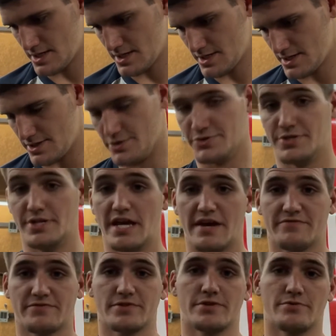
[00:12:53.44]
There's
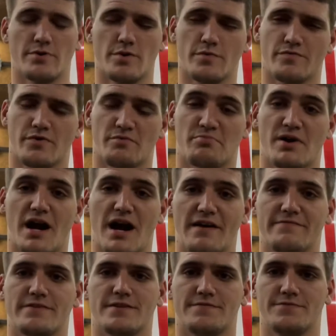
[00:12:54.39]
definitely room for
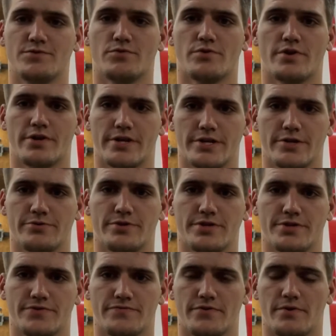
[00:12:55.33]
profit if you wanted to do
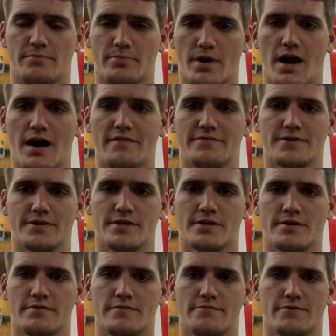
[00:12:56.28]
these for a profit
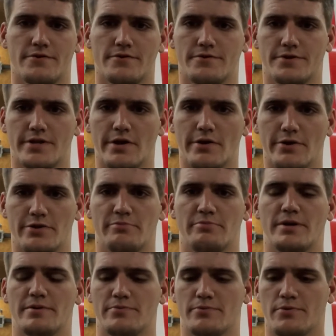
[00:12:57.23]
for other
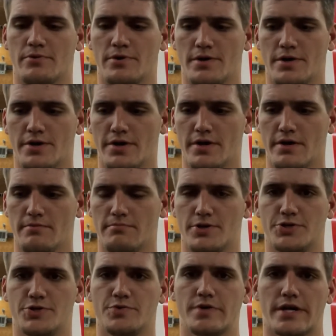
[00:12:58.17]
people.
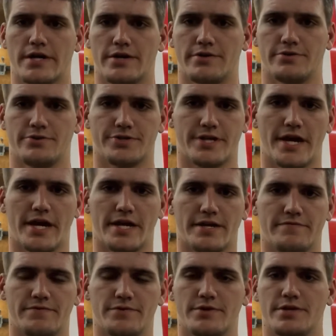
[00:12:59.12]
But you've got to understand,
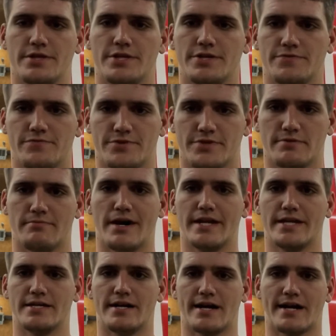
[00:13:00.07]
if you did these for
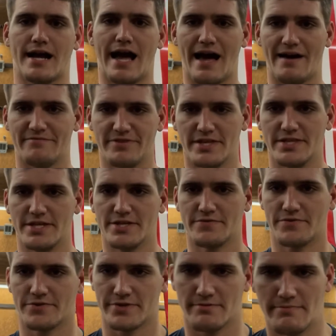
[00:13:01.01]
somebody, like I did these
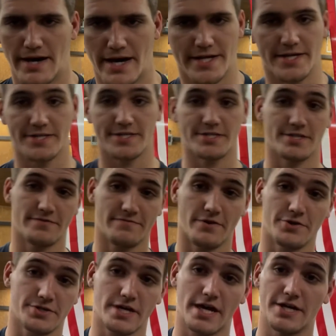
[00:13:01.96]
for somebody, this is the
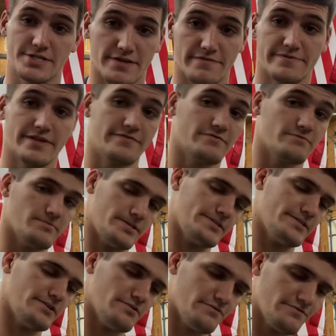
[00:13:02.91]
first cage I did for
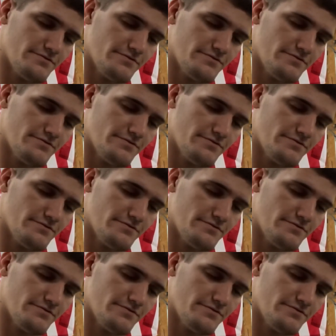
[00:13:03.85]
myself.